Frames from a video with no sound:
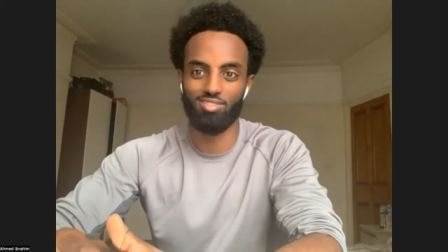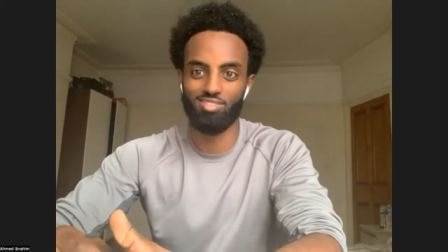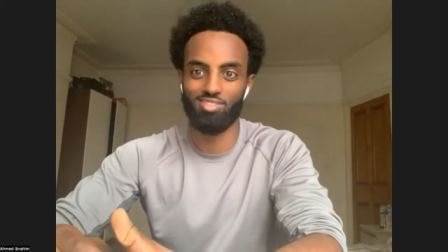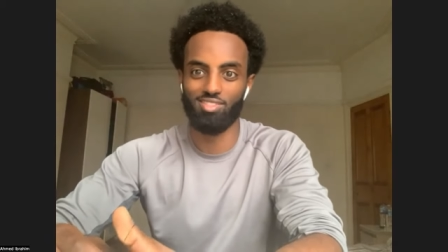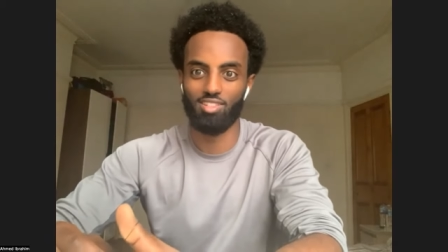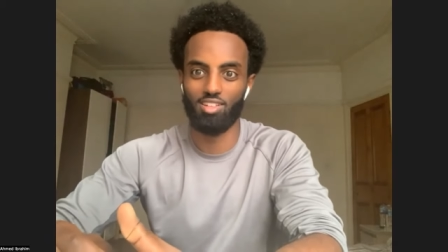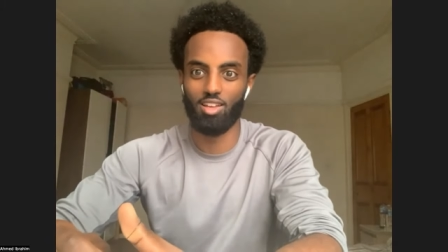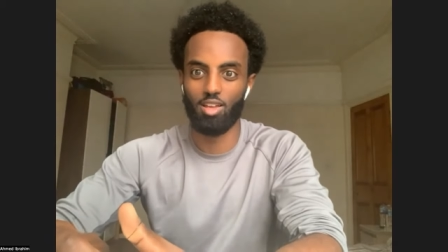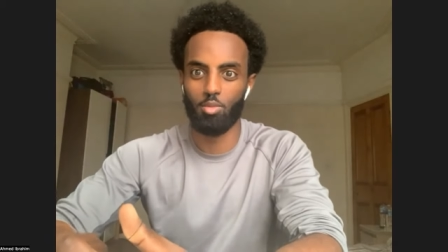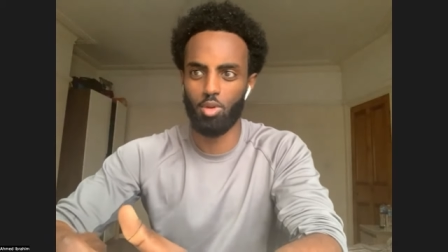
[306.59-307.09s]

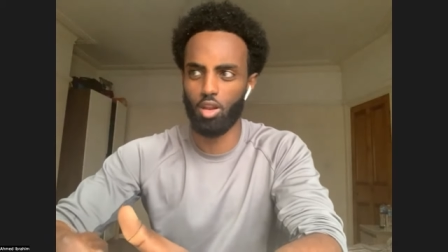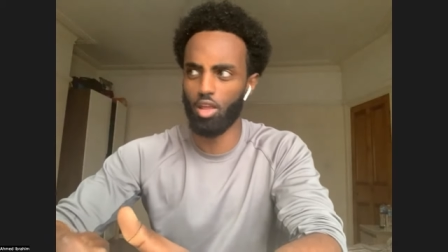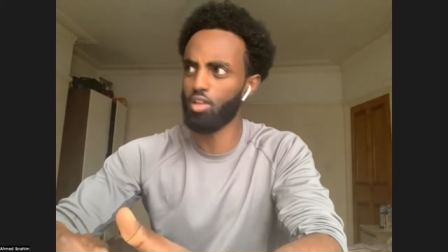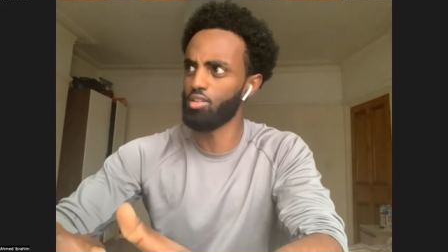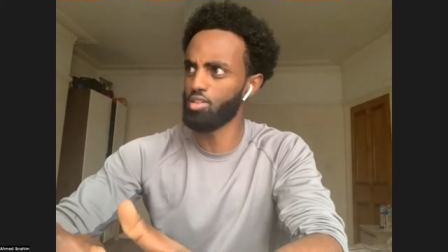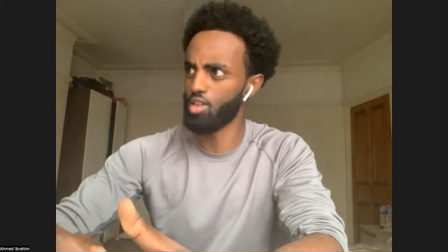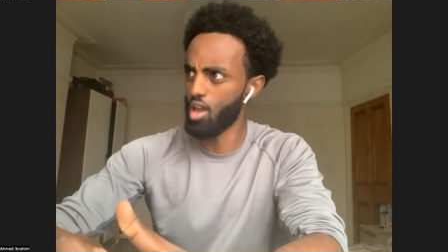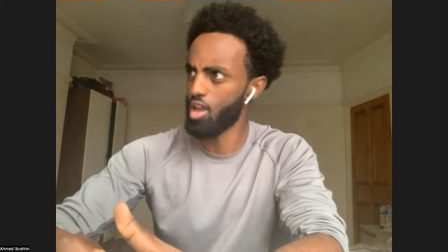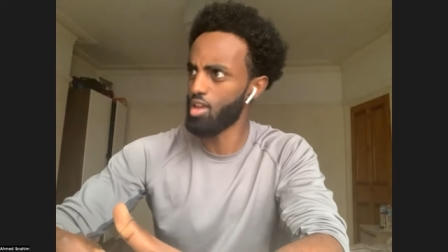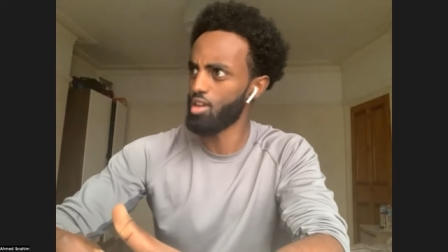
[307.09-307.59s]
Mm. Yeah,
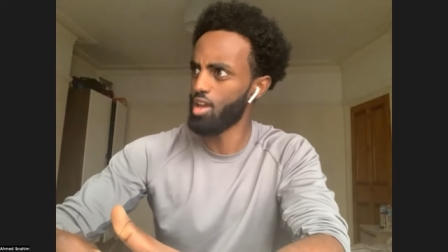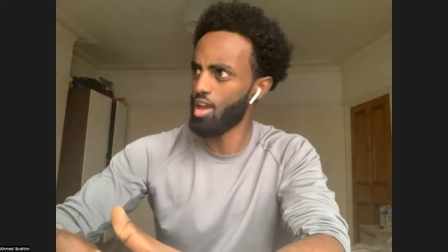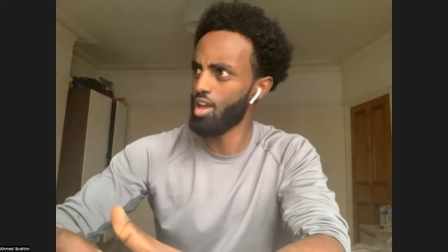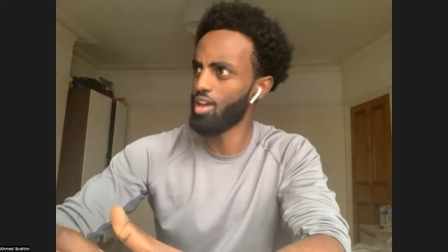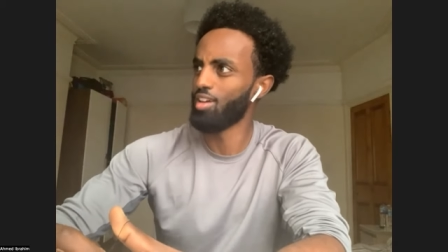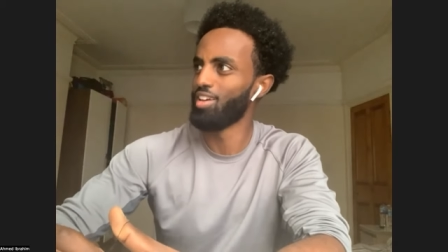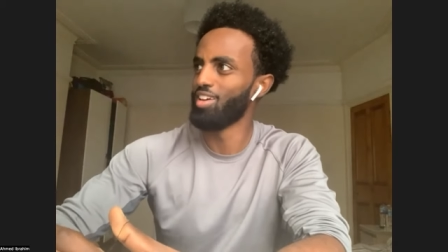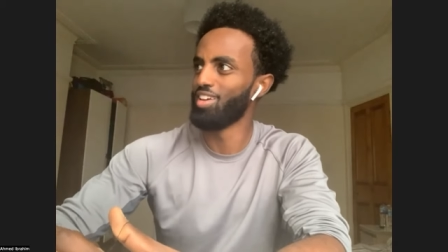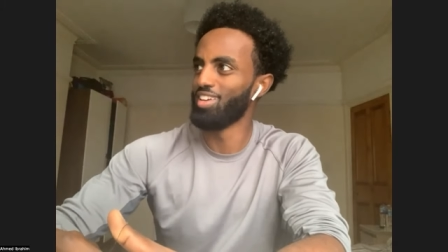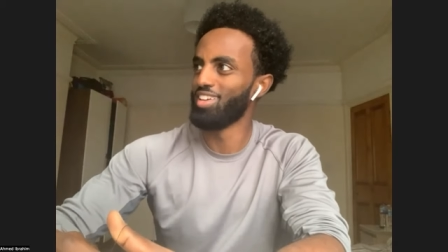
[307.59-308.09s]
yeah, yeah.
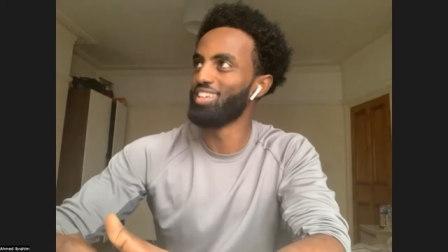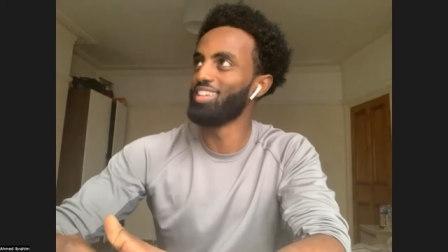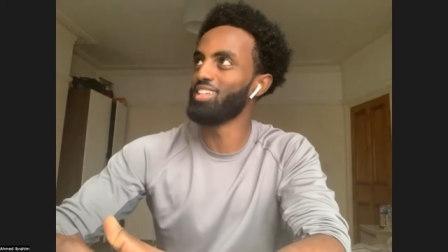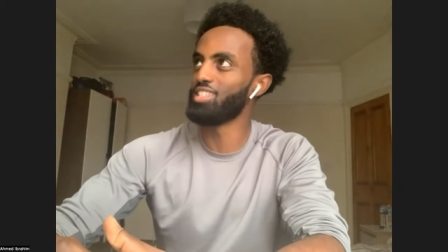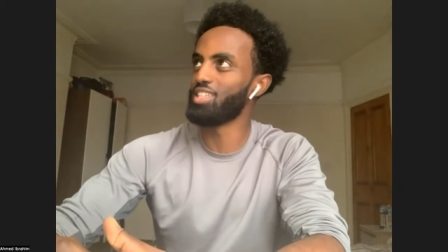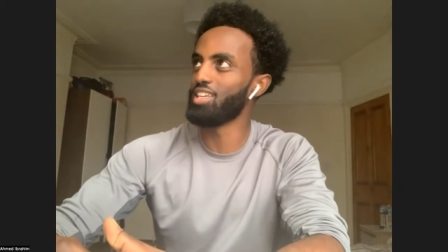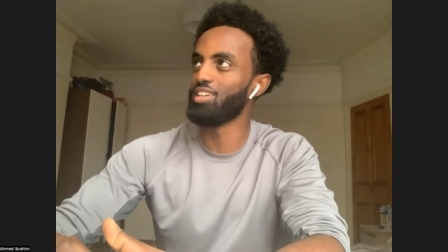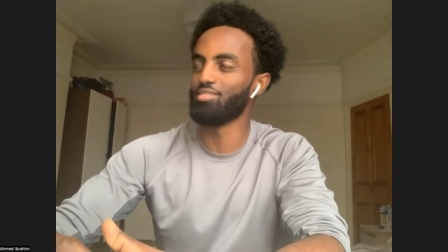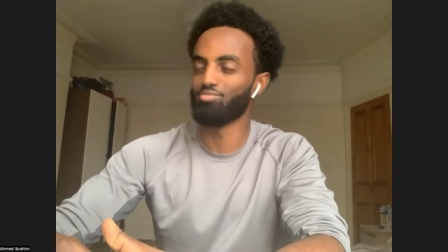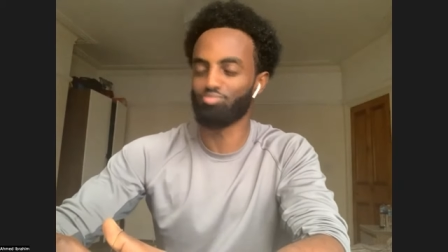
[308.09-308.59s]

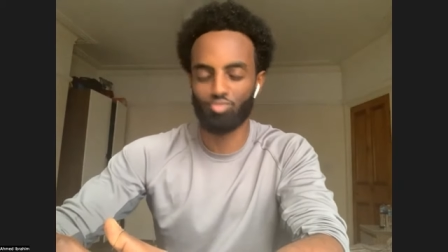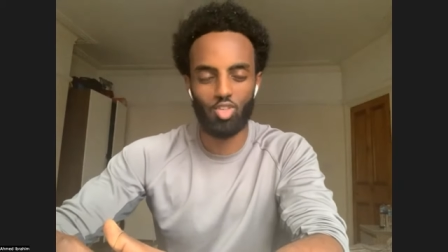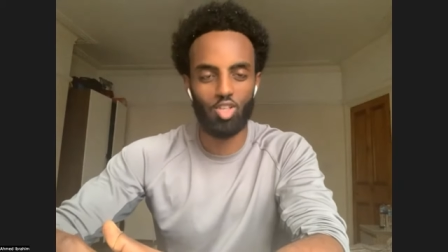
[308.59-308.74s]
Is it?